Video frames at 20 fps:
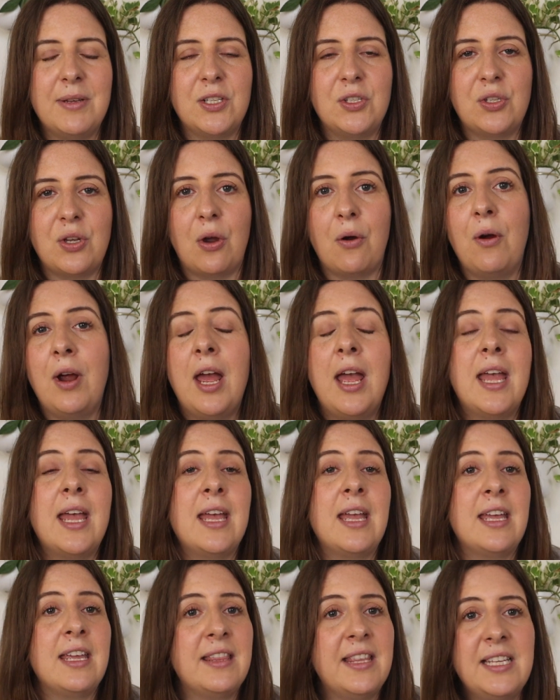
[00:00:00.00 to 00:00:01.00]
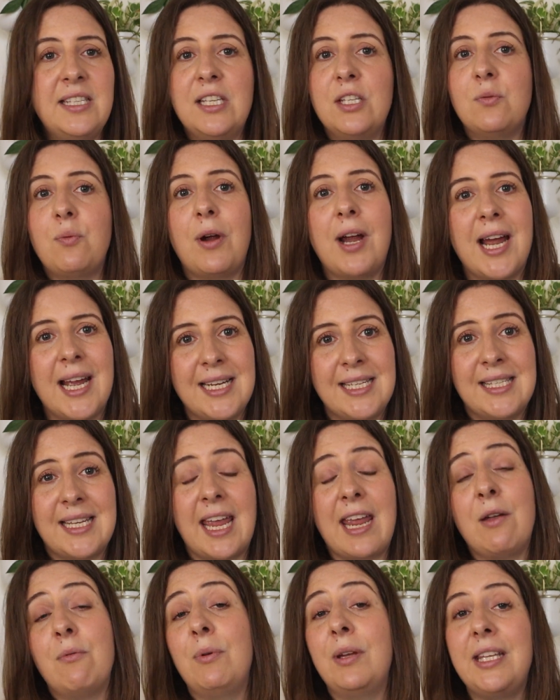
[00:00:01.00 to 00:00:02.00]
And so this is where I
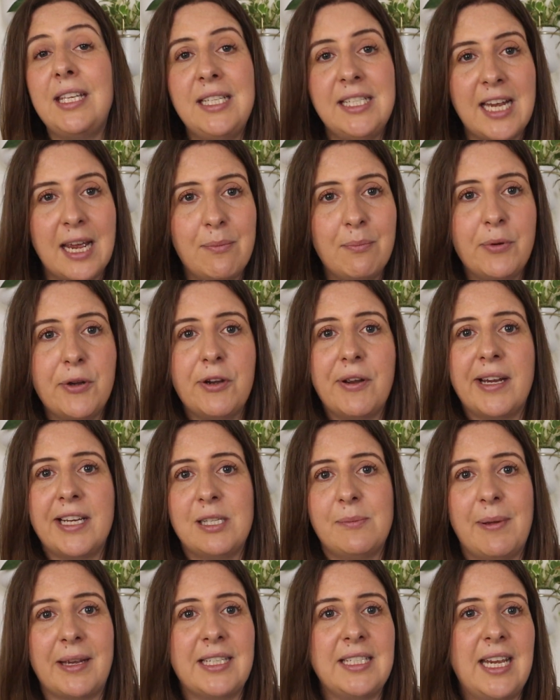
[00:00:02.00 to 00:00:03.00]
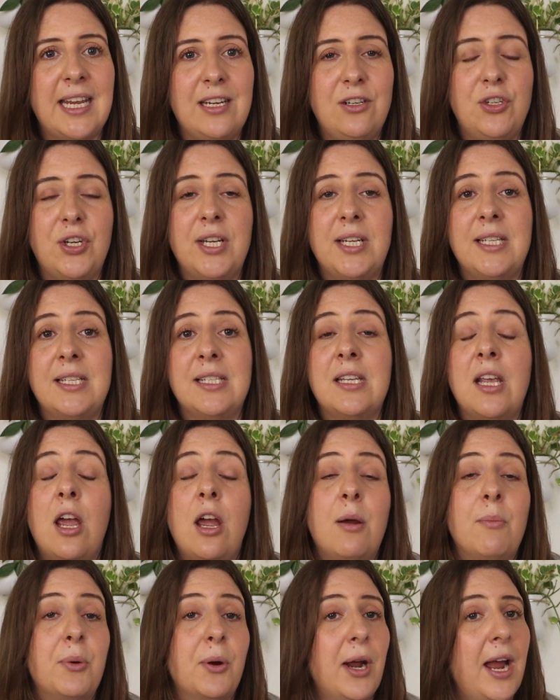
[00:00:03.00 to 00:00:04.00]
say really temper your expectations.
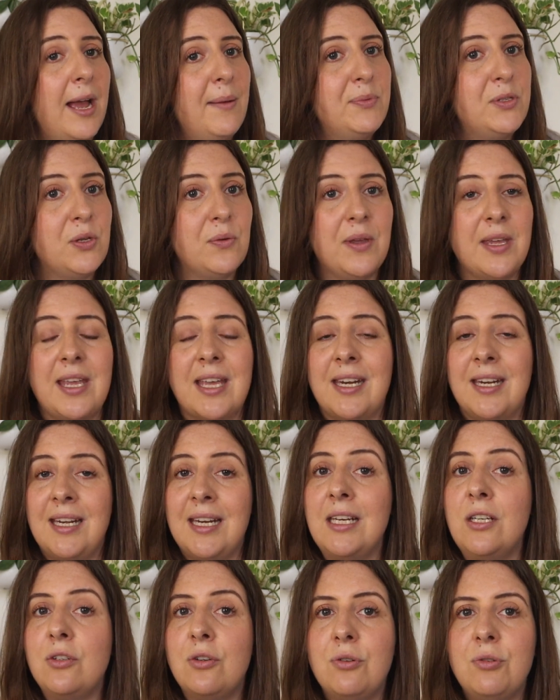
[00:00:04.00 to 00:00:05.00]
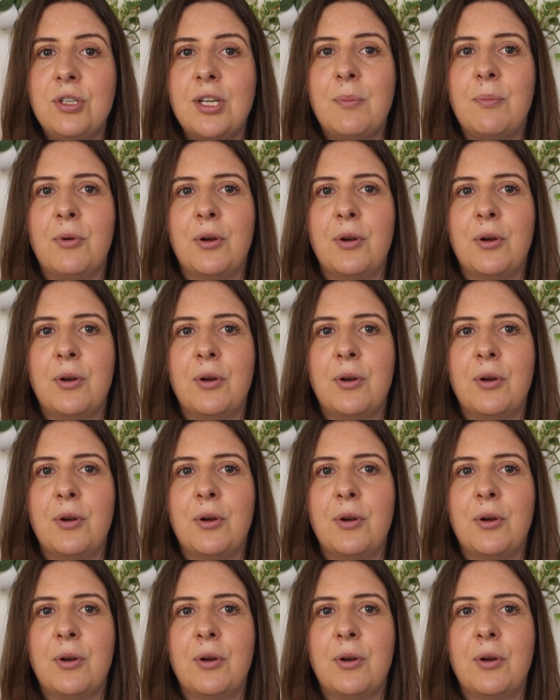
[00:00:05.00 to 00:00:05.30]
Perhaps you can get an internship